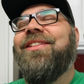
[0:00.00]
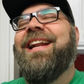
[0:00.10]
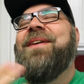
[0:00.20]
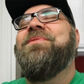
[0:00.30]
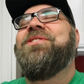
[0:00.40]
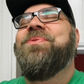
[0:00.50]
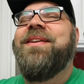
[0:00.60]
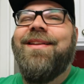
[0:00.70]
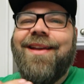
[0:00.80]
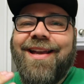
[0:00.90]
all I'm
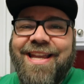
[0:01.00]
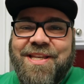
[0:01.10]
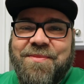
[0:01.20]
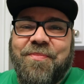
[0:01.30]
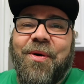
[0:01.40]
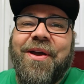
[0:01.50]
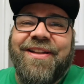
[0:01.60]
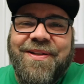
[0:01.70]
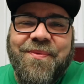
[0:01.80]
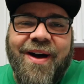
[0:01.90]
doing is
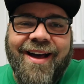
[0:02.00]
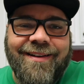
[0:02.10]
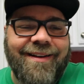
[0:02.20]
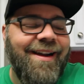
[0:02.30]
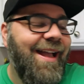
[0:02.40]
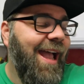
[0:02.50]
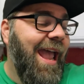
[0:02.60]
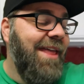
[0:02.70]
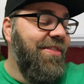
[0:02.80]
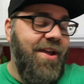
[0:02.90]
boiling water
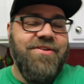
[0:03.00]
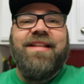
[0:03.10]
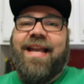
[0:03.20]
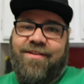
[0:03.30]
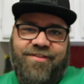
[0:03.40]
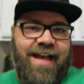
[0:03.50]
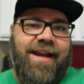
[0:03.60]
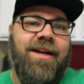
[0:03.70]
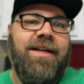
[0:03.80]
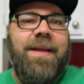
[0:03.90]
and there's like a
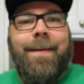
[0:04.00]
fire.